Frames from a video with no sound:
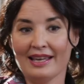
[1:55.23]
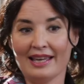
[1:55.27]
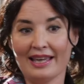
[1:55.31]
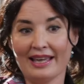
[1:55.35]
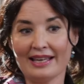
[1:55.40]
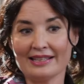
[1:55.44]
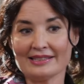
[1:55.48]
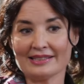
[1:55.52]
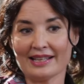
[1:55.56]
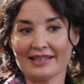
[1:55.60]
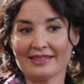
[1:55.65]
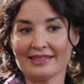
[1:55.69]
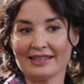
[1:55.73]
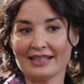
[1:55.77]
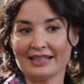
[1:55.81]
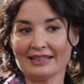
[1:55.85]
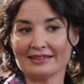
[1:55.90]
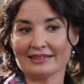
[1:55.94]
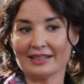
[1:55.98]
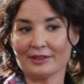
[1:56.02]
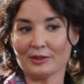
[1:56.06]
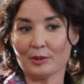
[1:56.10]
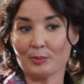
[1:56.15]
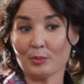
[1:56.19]
And I
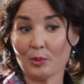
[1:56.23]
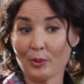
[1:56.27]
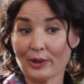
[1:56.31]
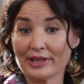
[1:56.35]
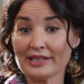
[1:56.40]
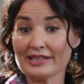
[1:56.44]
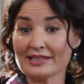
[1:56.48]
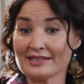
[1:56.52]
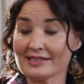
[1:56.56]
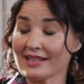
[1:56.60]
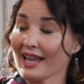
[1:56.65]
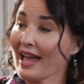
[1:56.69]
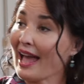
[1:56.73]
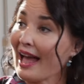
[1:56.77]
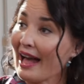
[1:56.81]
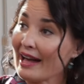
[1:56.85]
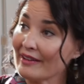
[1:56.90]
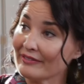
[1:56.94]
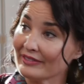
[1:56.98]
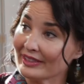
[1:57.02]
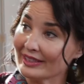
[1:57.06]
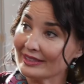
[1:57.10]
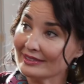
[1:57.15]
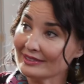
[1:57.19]
think that the point is to
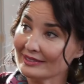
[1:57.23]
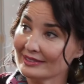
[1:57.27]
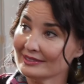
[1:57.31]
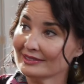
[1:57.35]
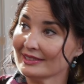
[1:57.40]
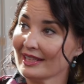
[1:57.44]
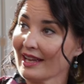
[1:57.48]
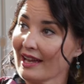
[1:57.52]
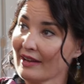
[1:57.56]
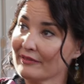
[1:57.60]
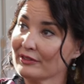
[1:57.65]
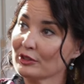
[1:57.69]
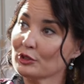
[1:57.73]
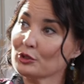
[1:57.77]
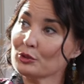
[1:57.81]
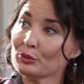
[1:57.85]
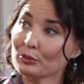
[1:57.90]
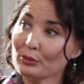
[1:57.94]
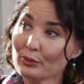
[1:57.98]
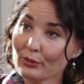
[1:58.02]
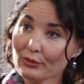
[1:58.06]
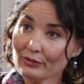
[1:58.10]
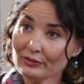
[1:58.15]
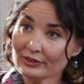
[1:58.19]
have it and to have it
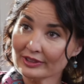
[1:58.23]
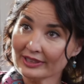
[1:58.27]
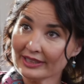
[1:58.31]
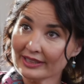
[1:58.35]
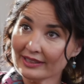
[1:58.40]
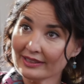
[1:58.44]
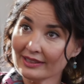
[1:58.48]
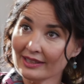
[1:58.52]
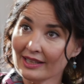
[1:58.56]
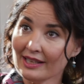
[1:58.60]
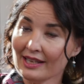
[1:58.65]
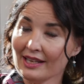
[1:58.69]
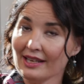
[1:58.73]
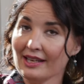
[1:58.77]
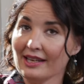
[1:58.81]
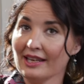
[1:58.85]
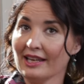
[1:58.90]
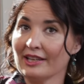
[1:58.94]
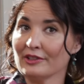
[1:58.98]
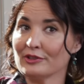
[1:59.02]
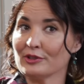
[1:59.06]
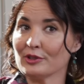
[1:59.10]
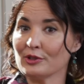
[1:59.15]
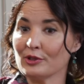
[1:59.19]
truthfully
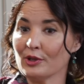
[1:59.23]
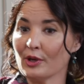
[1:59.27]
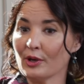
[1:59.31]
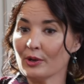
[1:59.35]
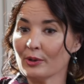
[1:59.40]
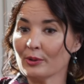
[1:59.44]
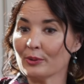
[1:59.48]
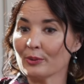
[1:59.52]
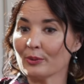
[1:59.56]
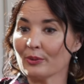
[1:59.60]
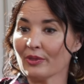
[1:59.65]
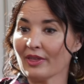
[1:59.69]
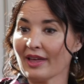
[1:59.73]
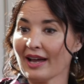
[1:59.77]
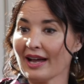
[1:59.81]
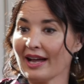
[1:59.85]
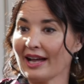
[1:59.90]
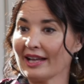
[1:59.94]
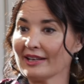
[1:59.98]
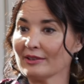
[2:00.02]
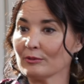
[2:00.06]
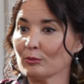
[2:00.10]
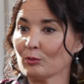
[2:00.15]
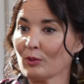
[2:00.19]
and to know
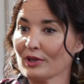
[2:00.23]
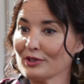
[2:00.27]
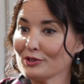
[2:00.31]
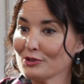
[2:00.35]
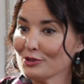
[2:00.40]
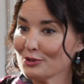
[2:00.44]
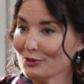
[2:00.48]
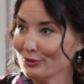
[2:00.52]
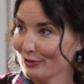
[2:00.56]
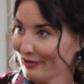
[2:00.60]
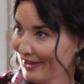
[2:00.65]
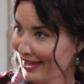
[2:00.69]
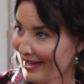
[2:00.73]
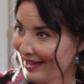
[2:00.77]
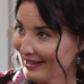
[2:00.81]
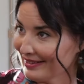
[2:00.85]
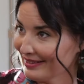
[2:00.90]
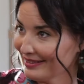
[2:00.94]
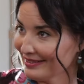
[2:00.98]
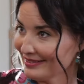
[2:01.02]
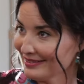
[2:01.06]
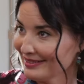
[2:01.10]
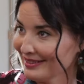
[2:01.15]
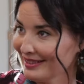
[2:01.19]
that once you've had
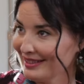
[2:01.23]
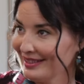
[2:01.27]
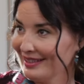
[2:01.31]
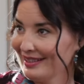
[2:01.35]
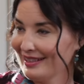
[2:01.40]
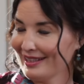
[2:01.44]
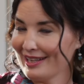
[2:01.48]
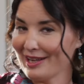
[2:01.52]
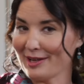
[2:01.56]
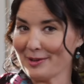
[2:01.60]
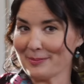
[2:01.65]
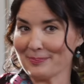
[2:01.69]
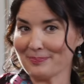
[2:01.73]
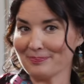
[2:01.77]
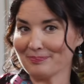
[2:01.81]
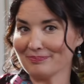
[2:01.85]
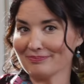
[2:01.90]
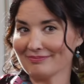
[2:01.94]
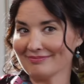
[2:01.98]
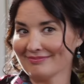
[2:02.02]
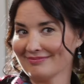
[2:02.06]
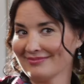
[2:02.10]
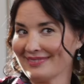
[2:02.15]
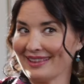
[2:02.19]
it, um,
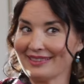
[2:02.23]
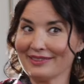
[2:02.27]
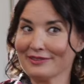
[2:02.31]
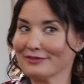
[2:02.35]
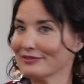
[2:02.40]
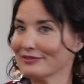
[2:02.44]
then the